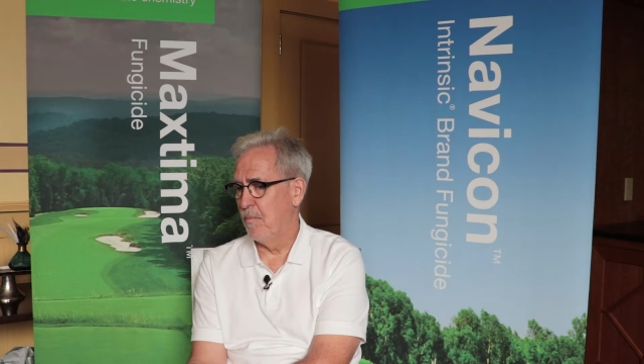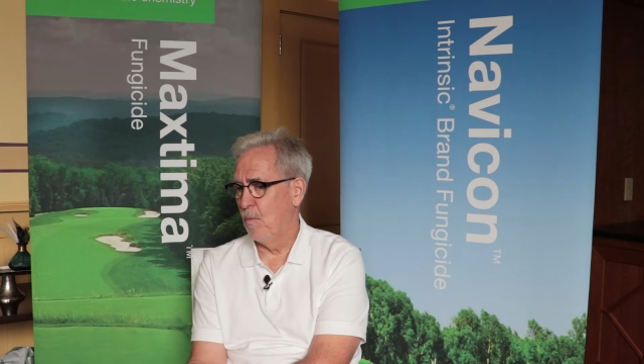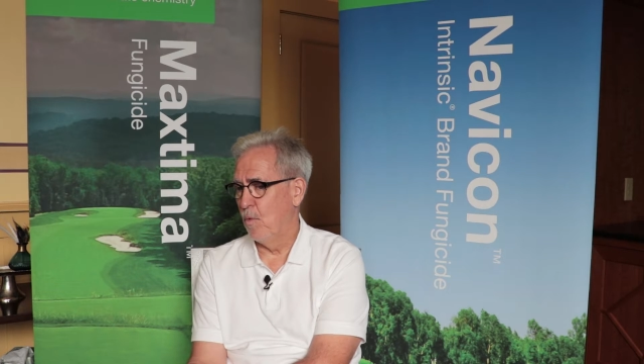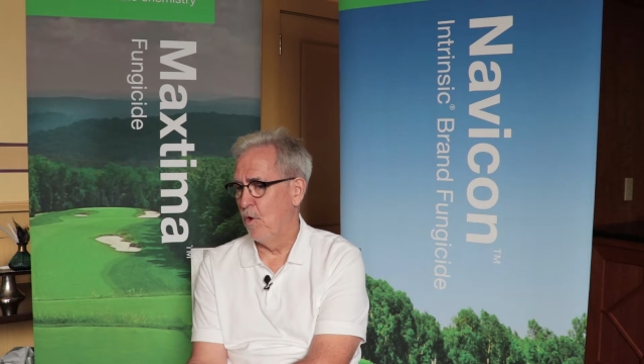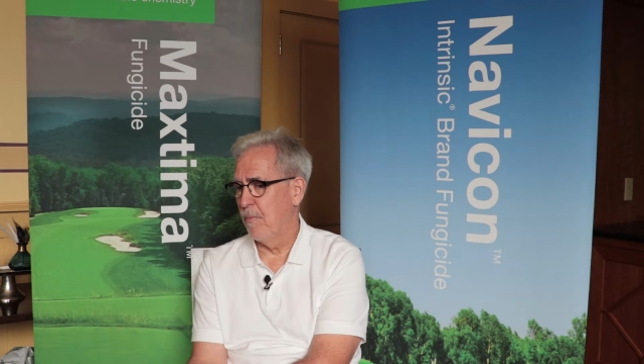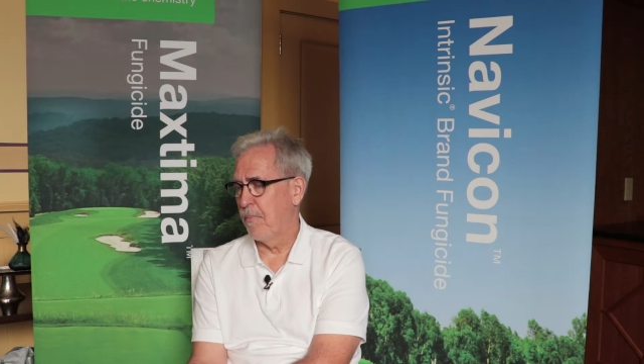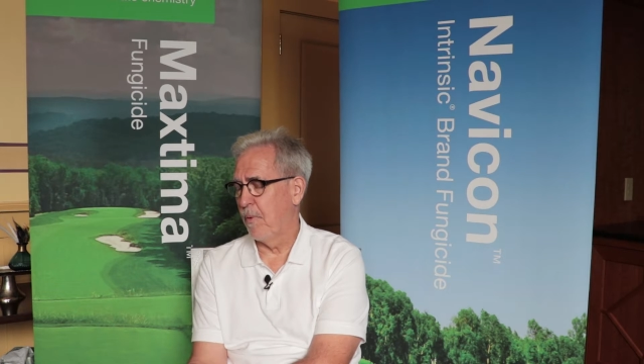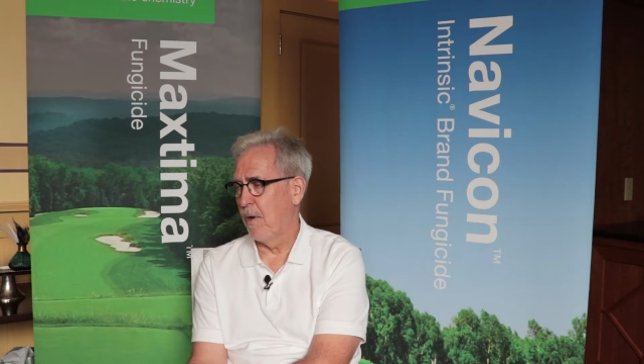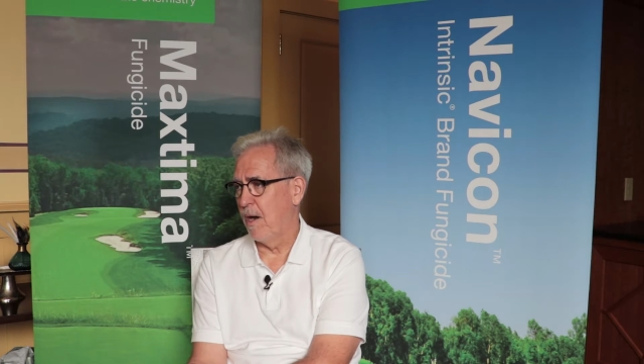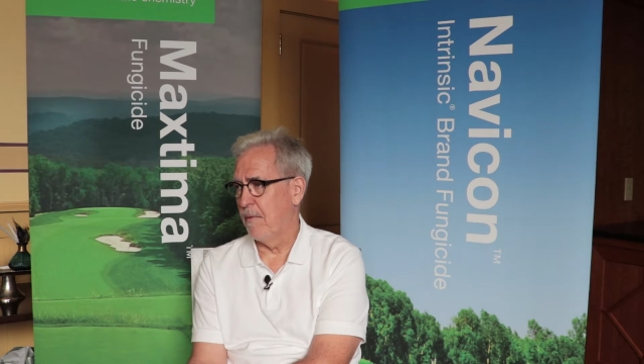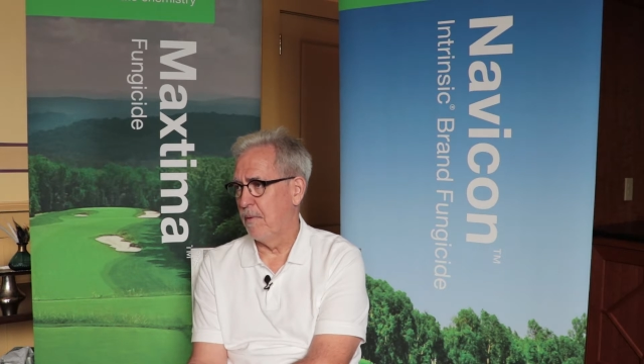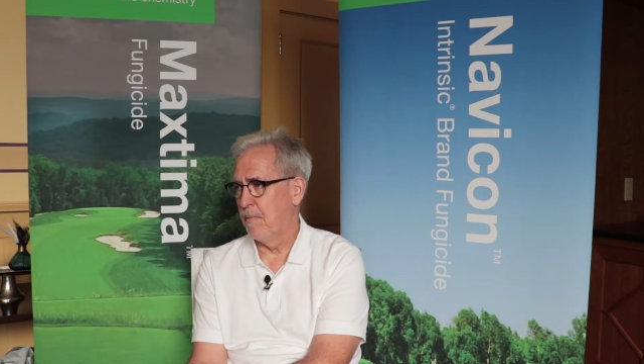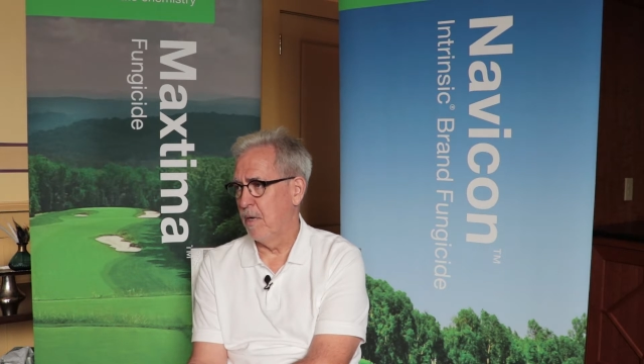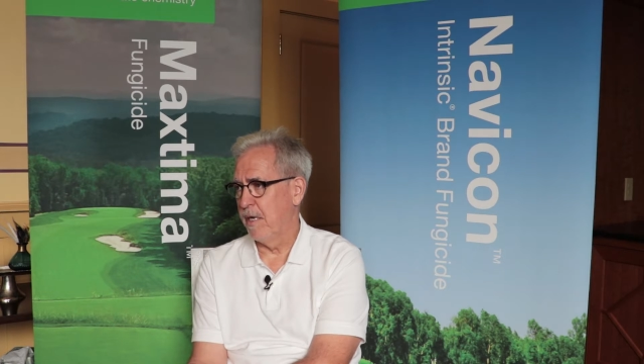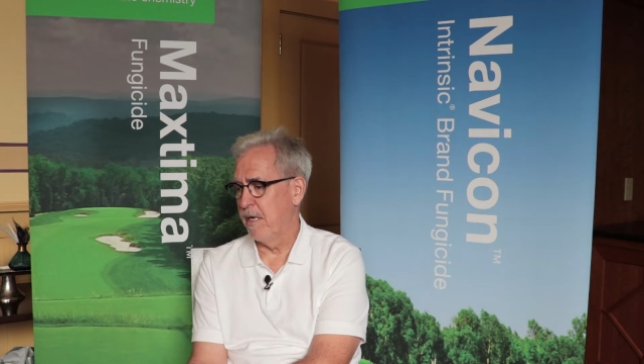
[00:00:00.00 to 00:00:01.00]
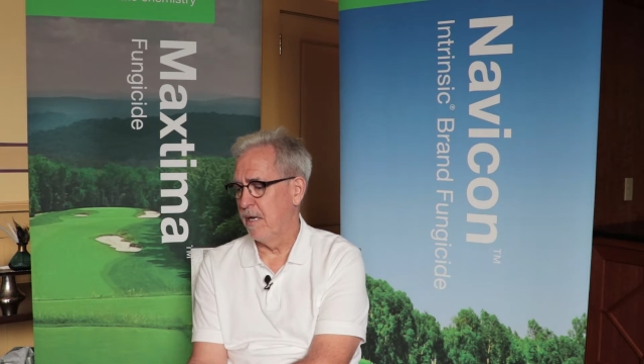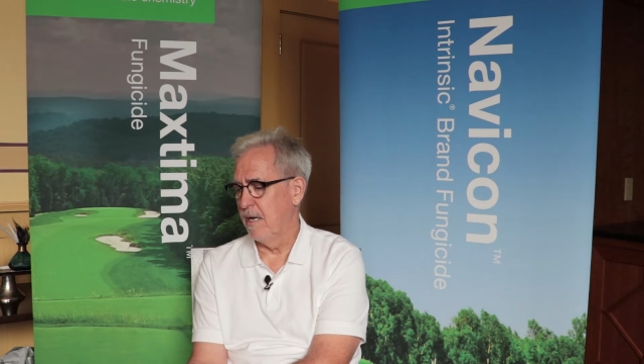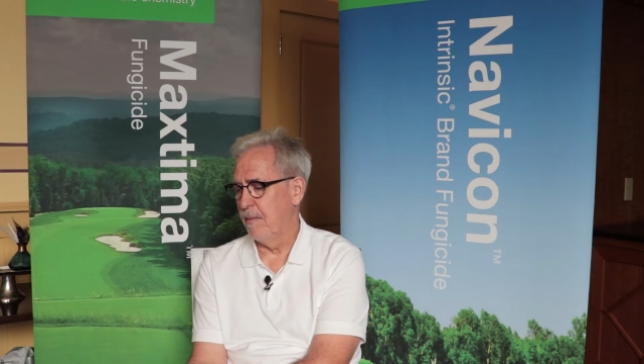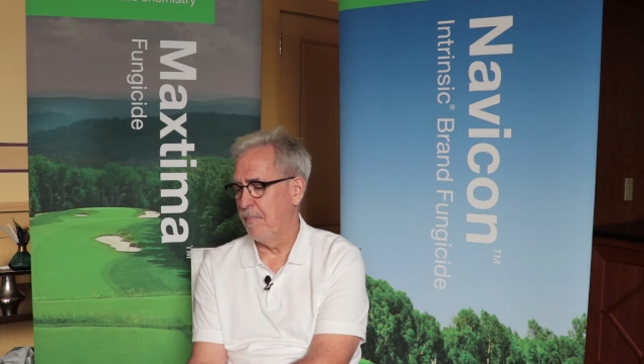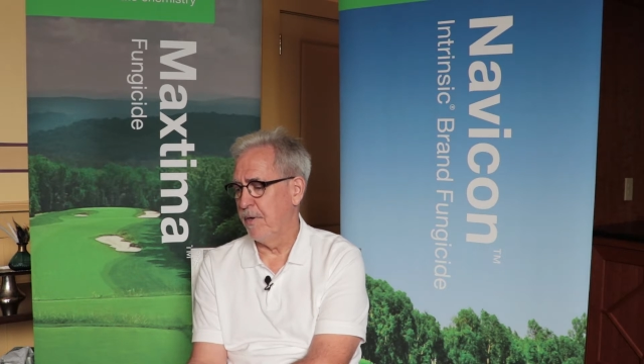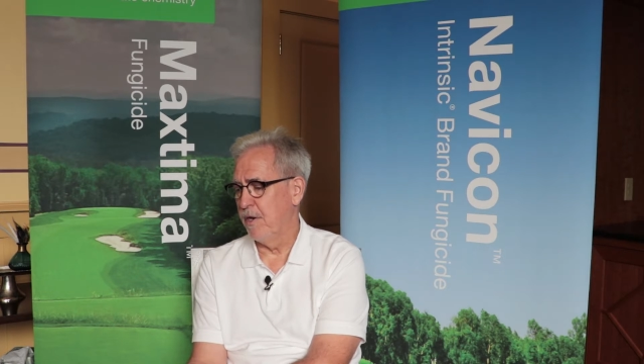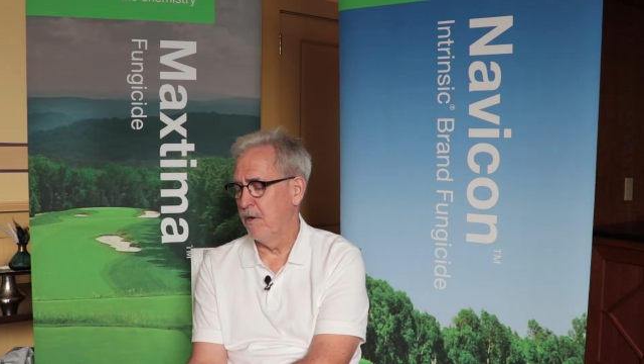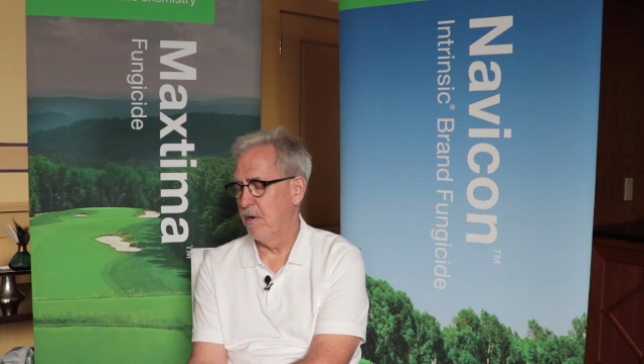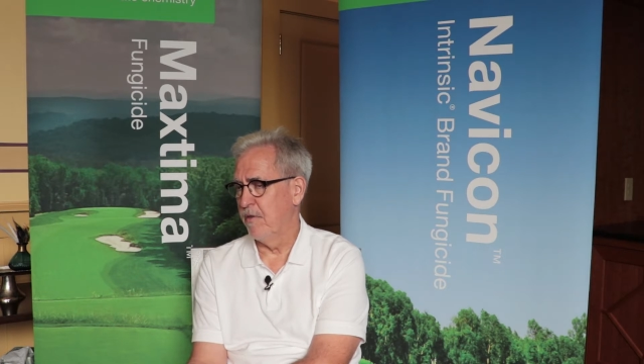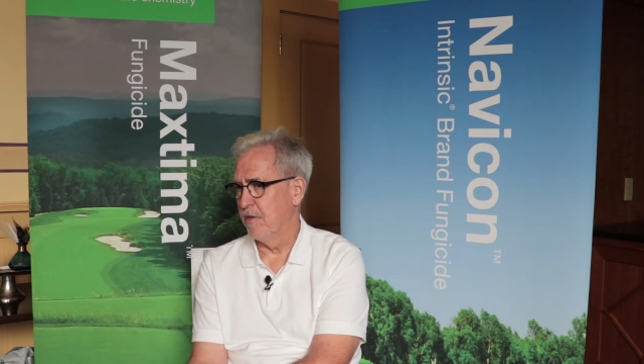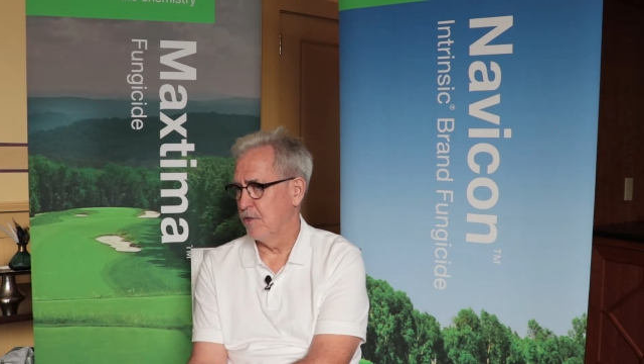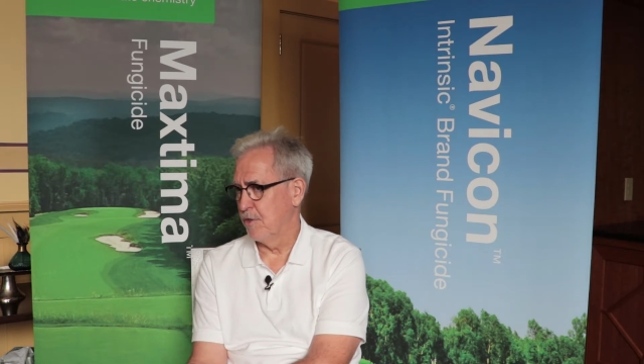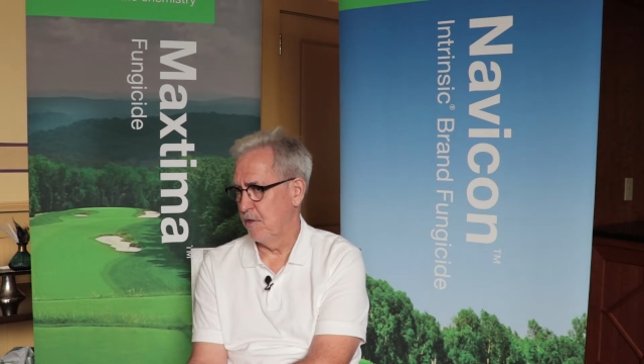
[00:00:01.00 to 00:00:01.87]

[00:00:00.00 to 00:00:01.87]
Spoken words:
we're probably up here in the